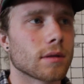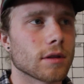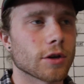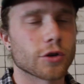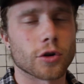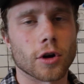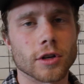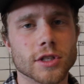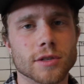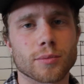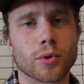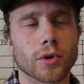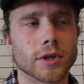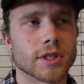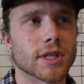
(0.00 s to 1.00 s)
The cross
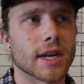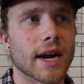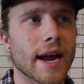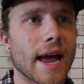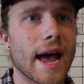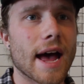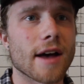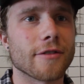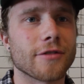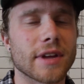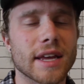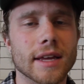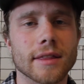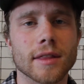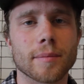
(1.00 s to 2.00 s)
supports that I have
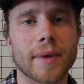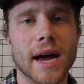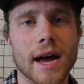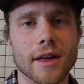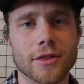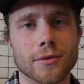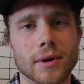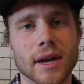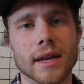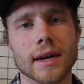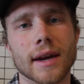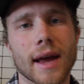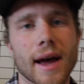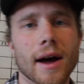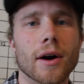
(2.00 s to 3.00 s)
in the bath right
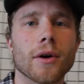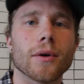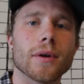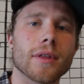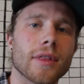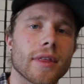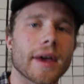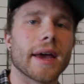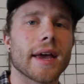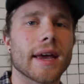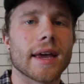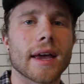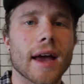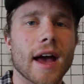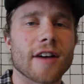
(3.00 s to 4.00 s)
now,
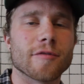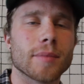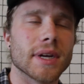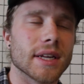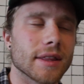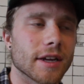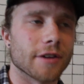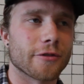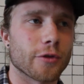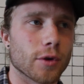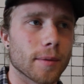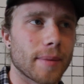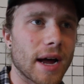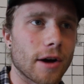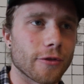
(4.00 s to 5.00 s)
they have been in there for
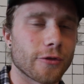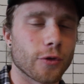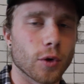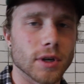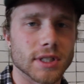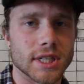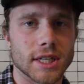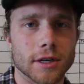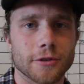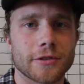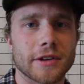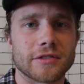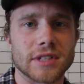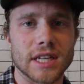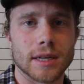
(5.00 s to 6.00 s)
about 14 or
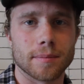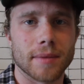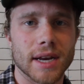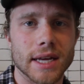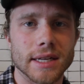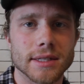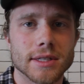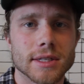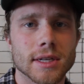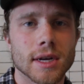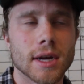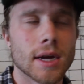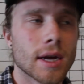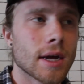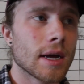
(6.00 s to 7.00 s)
15 minutes,
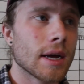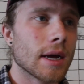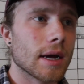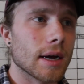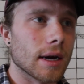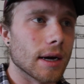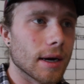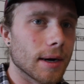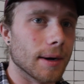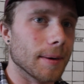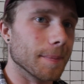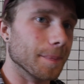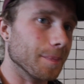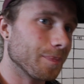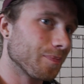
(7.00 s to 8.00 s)

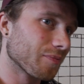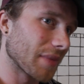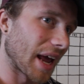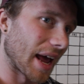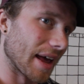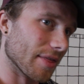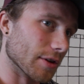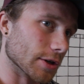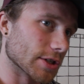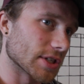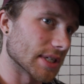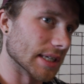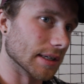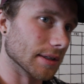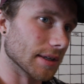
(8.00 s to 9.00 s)
and they're
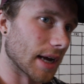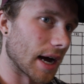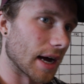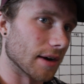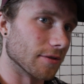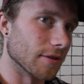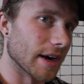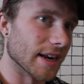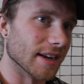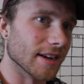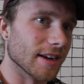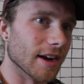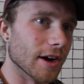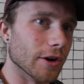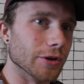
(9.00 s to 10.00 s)
still not ready to
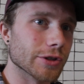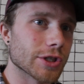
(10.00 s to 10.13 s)
go.